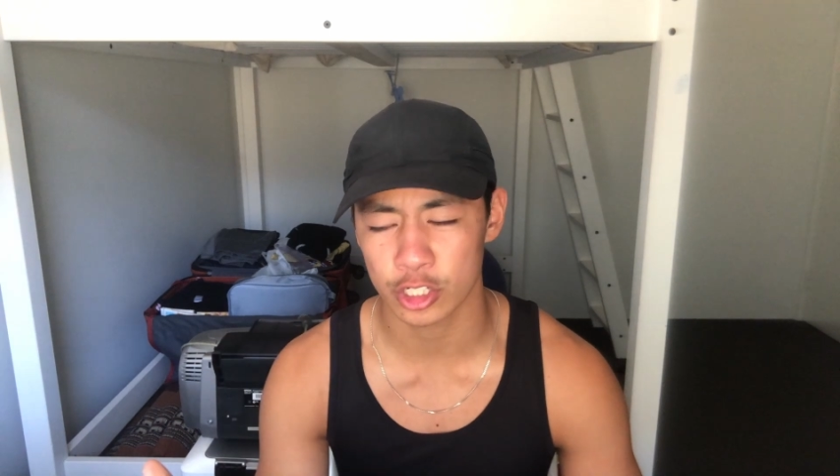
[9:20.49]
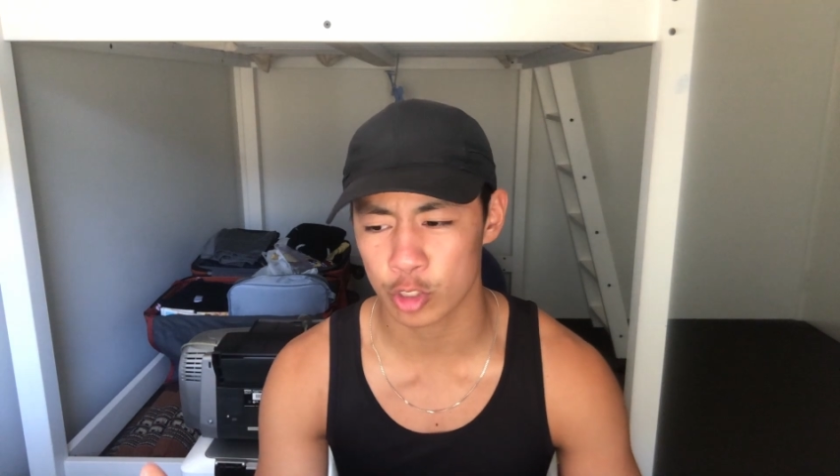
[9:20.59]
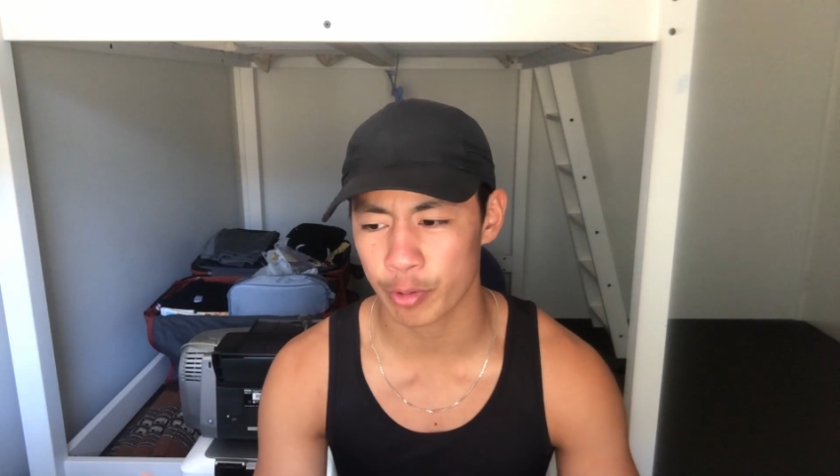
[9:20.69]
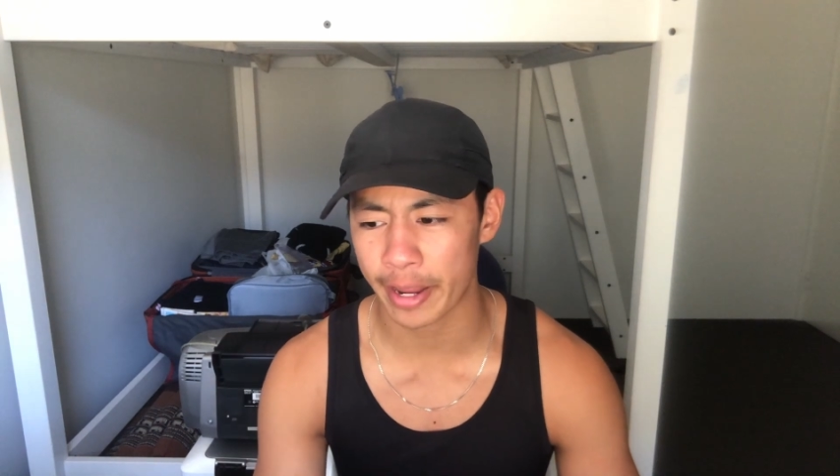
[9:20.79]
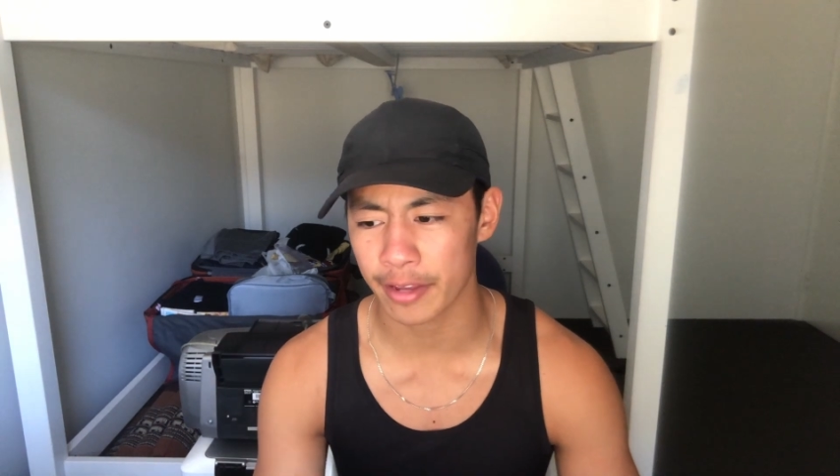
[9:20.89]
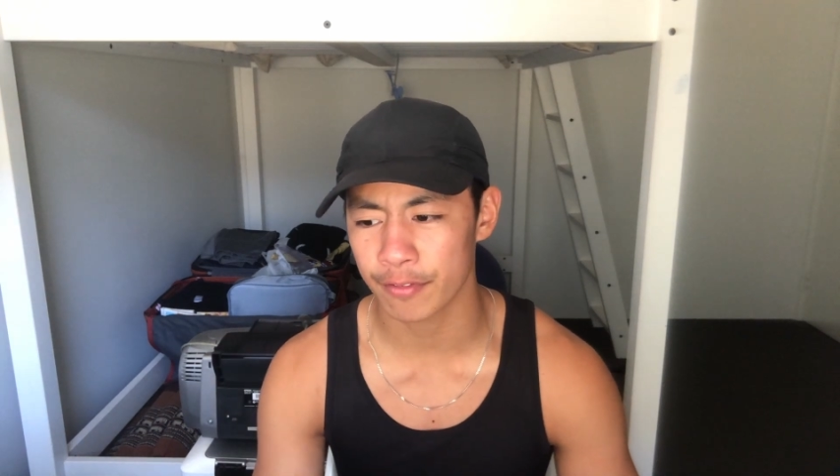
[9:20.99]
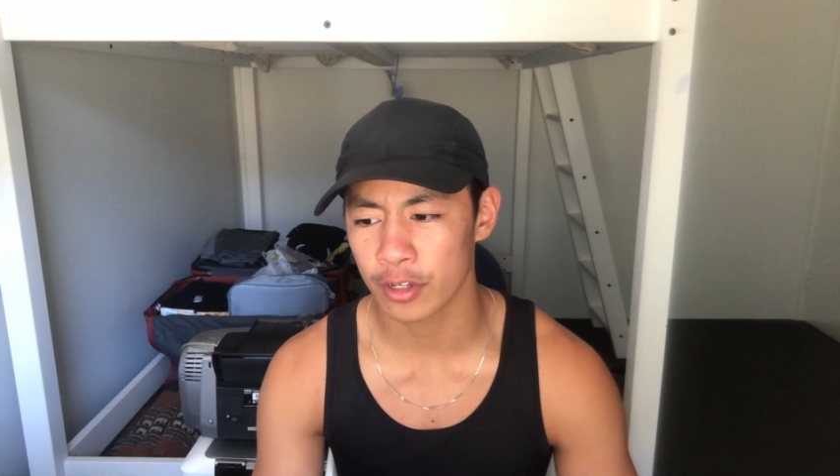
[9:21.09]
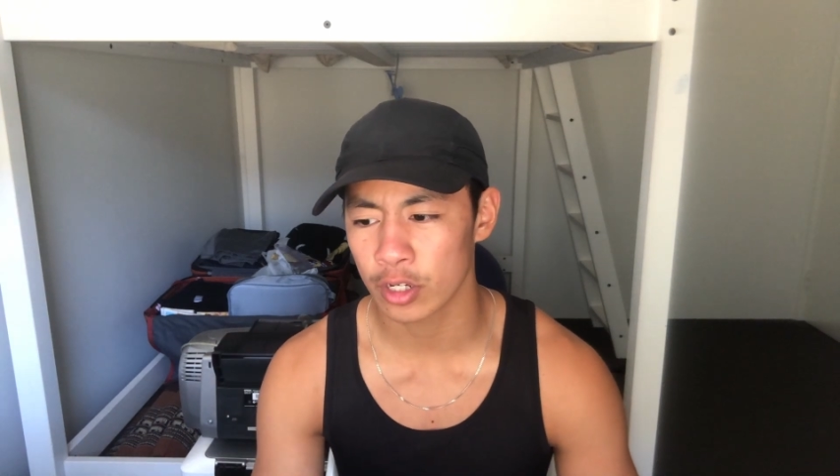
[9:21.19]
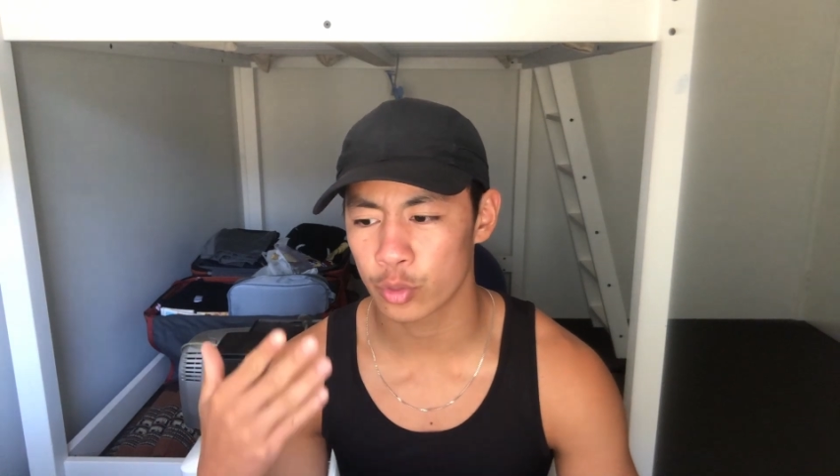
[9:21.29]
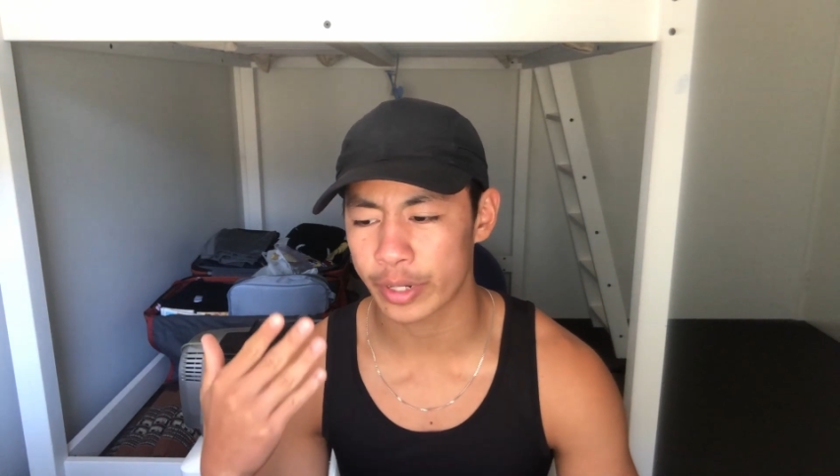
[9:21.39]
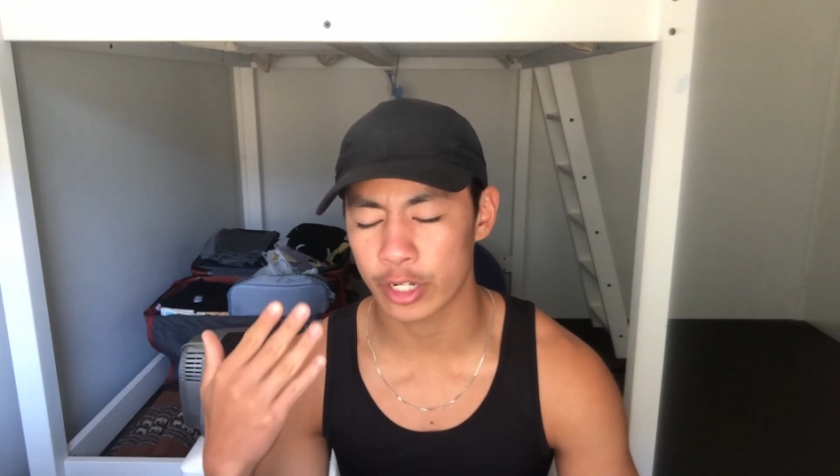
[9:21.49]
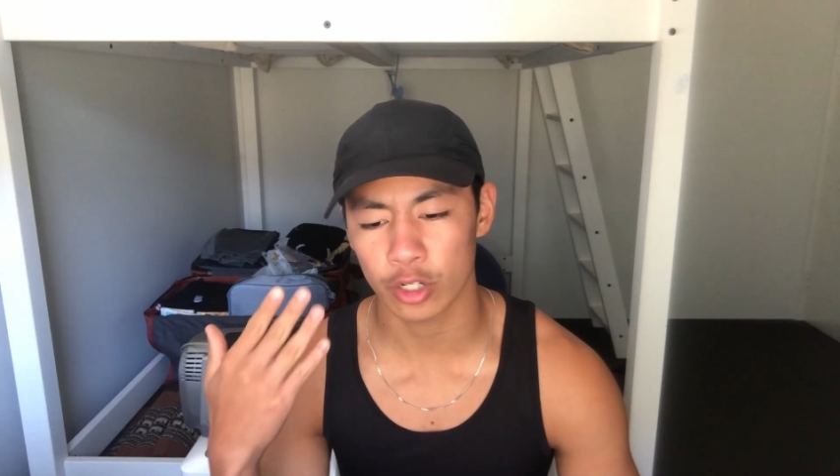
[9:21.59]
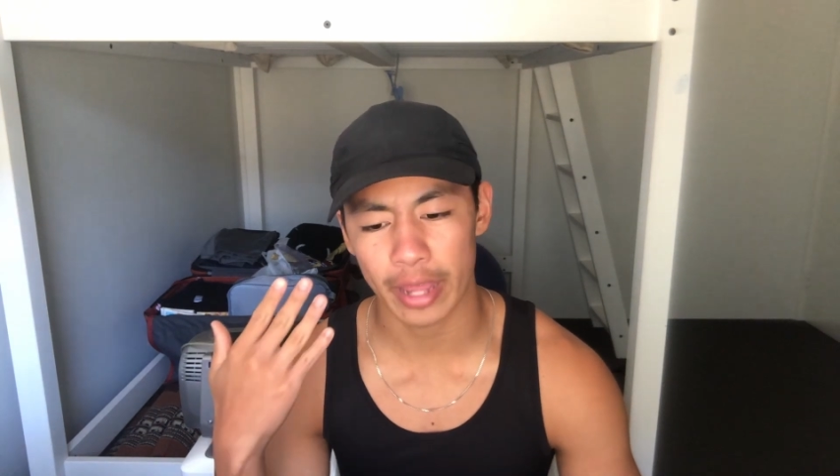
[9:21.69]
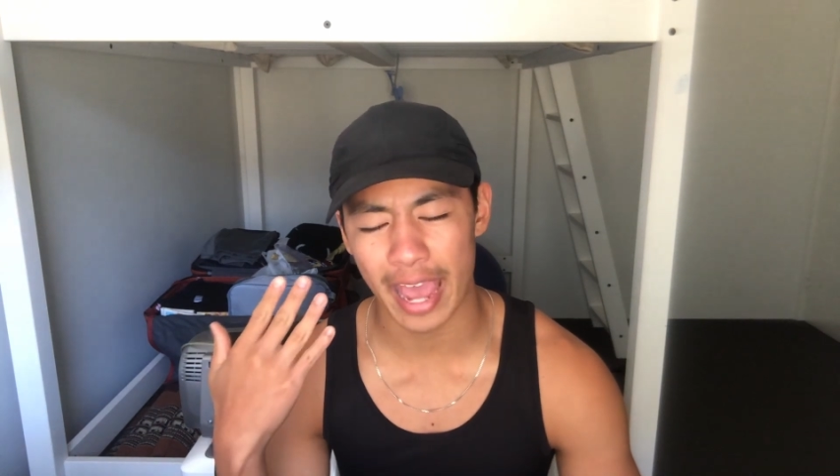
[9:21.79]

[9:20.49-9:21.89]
to crave doing